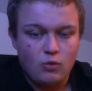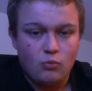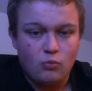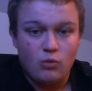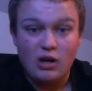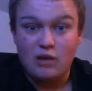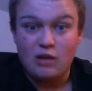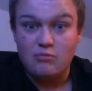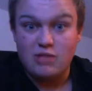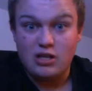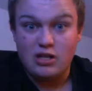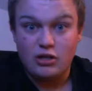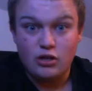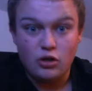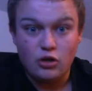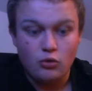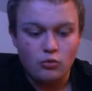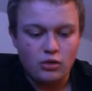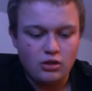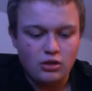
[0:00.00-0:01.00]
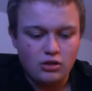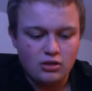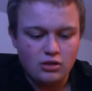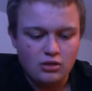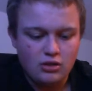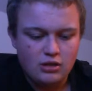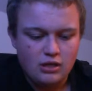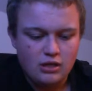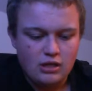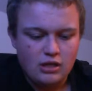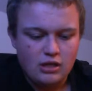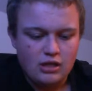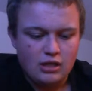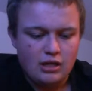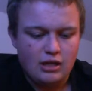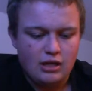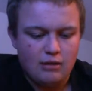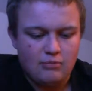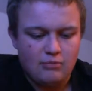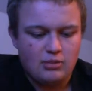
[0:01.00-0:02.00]
well made unit.
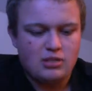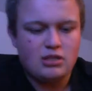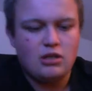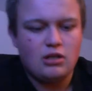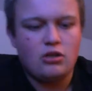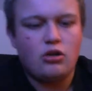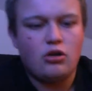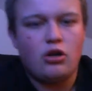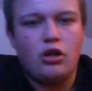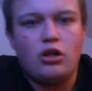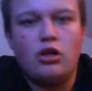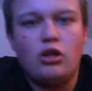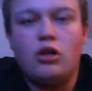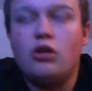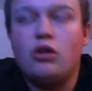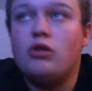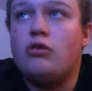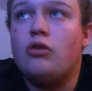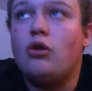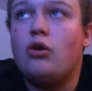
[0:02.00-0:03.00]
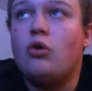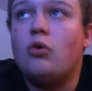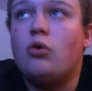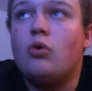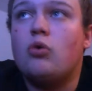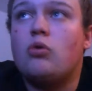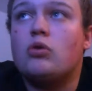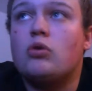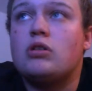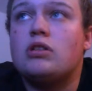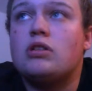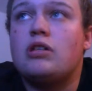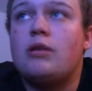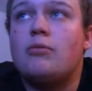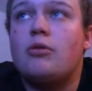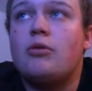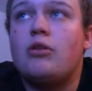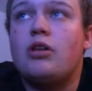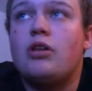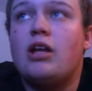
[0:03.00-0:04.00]
It's still got all the logos
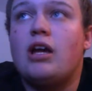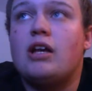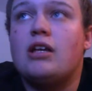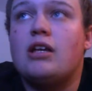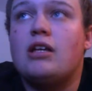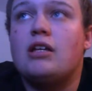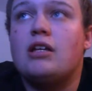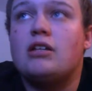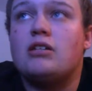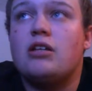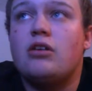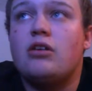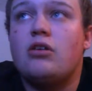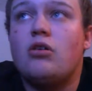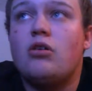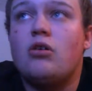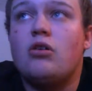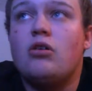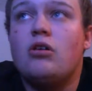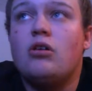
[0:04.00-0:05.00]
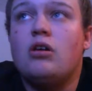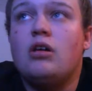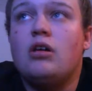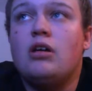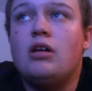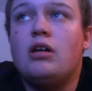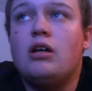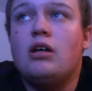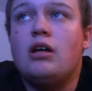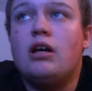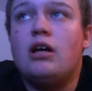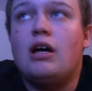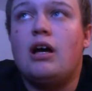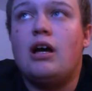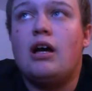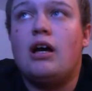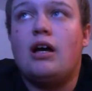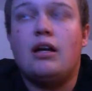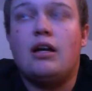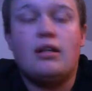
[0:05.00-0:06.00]
stamped on there, senor,
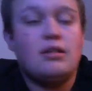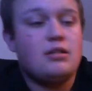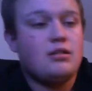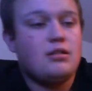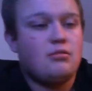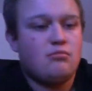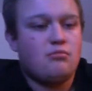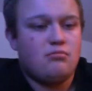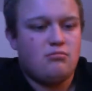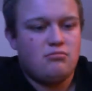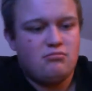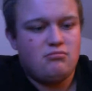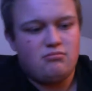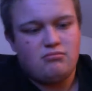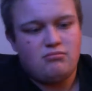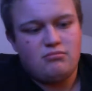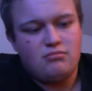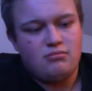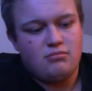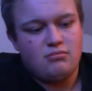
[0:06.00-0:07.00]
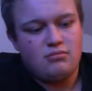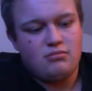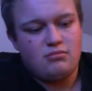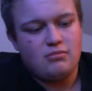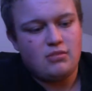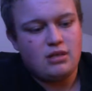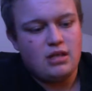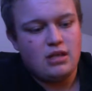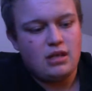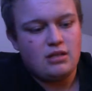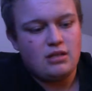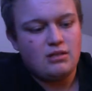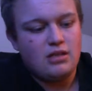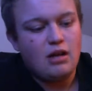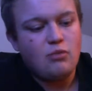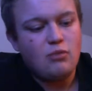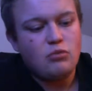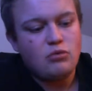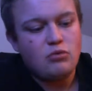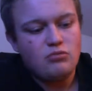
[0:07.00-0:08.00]
and I
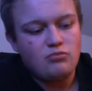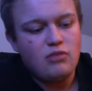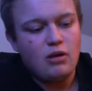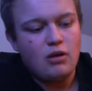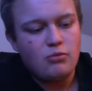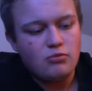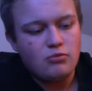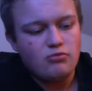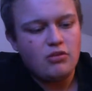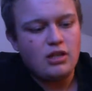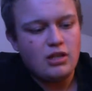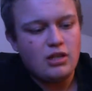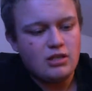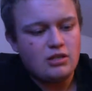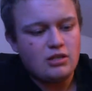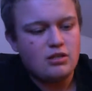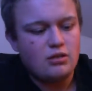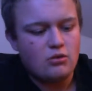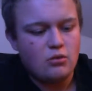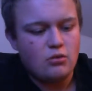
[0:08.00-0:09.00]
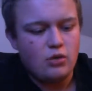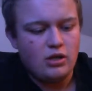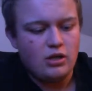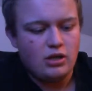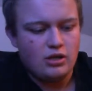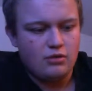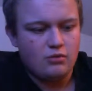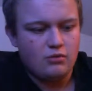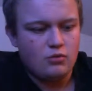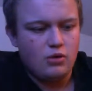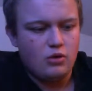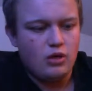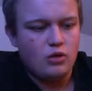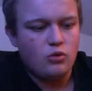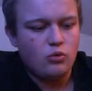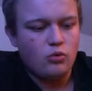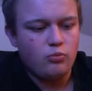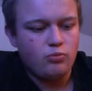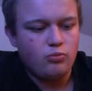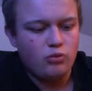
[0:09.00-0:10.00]
would rate this quite a
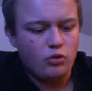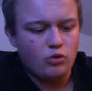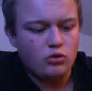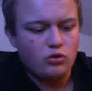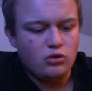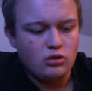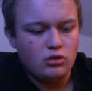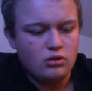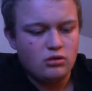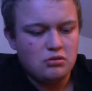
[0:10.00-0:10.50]
good product,